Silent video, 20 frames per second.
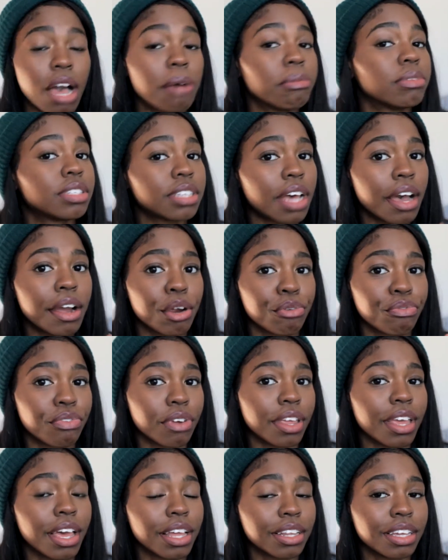I'm sorry for
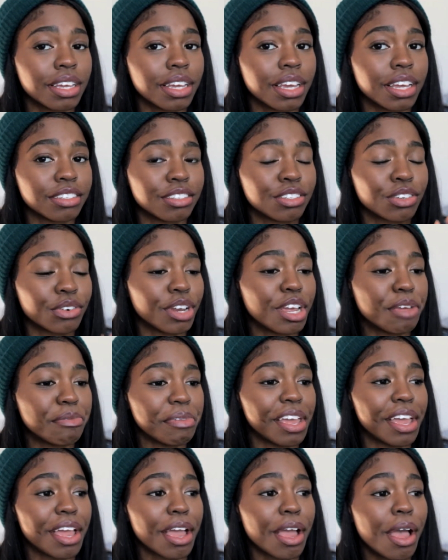yelling and
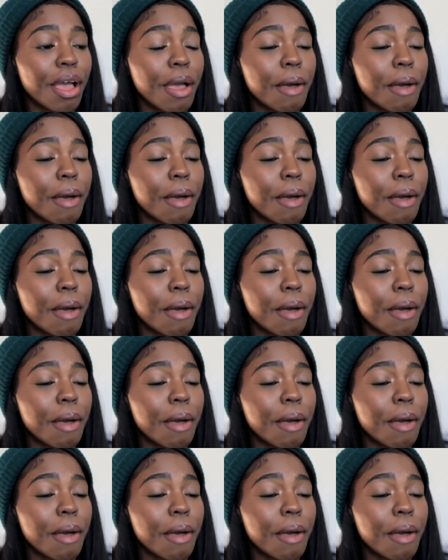screaming,